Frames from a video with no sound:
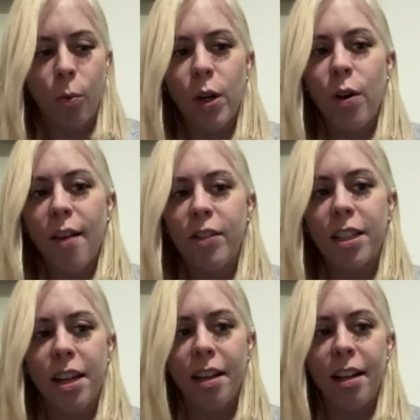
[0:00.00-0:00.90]
we don't have
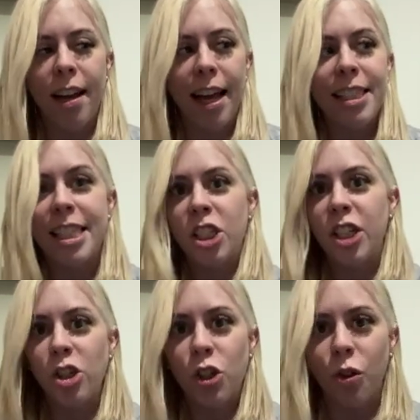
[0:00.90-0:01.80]
a
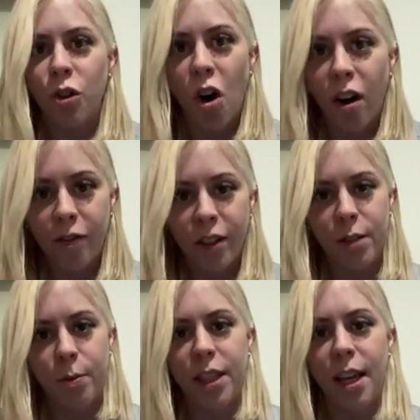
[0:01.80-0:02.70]
existential
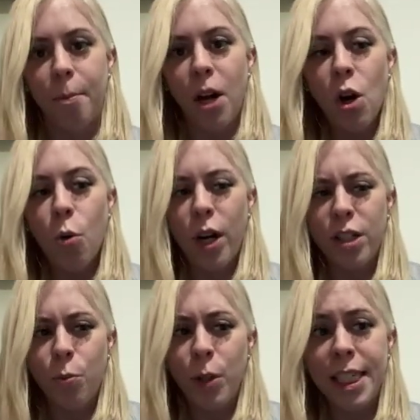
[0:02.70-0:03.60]
conflict with them,
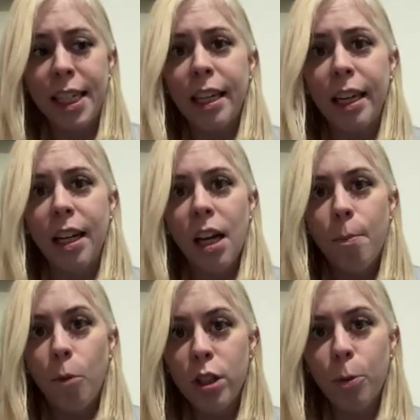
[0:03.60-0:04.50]
whereas we did
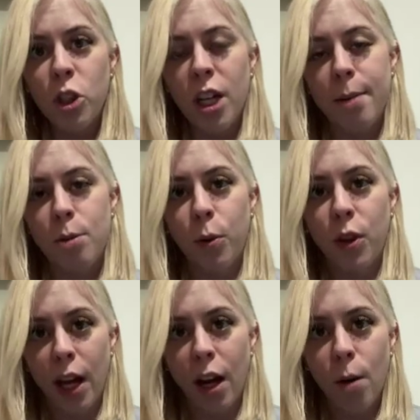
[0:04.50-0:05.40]
multiple times
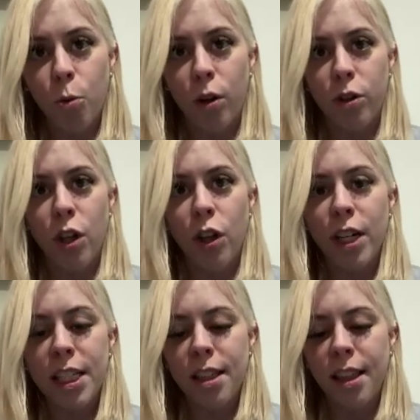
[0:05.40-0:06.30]
with the Arab world. So there
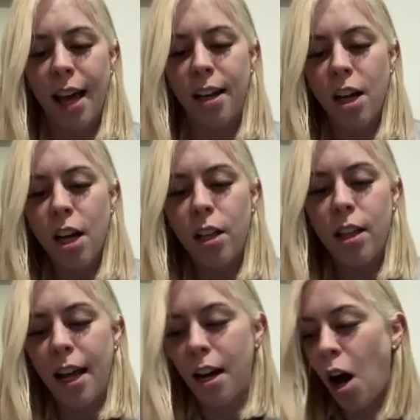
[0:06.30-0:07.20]
isn't
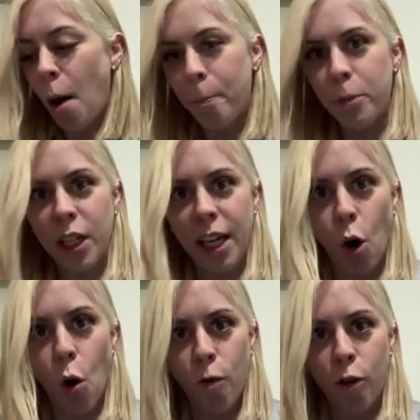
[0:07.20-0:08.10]
that hump to
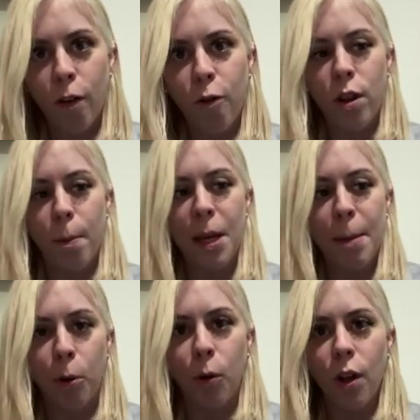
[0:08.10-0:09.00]
get over for the
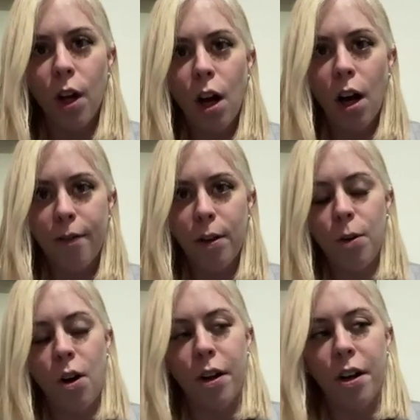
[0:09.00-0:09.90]
people of
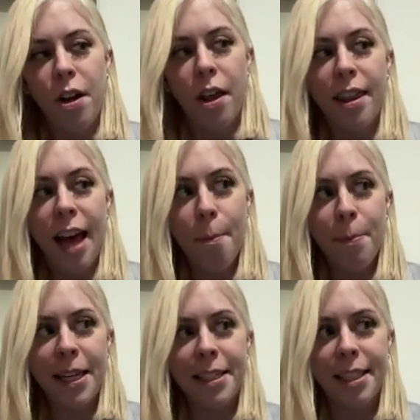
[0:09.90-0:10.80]
Iran. That
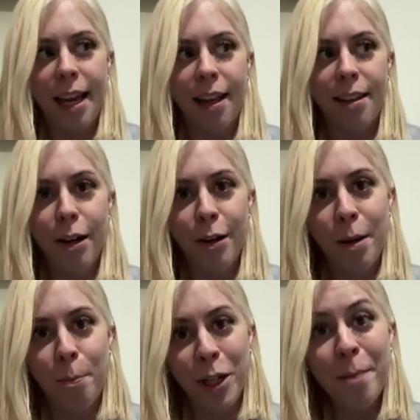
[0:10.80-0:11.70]
being said, they're
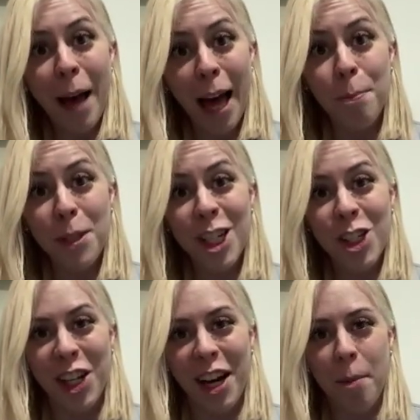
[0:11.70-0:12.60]
in a pretty bad
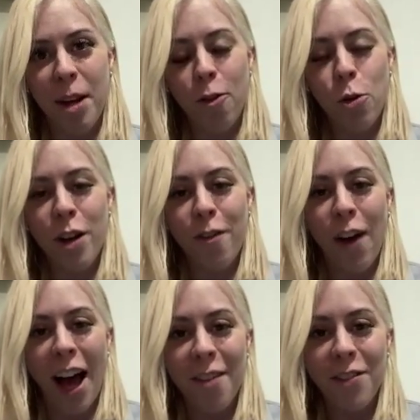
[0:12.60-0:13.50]
position. I mean,
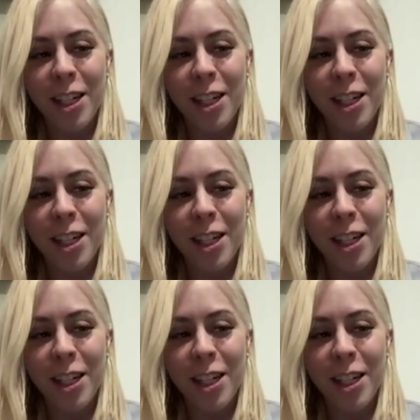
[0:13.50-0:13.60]
45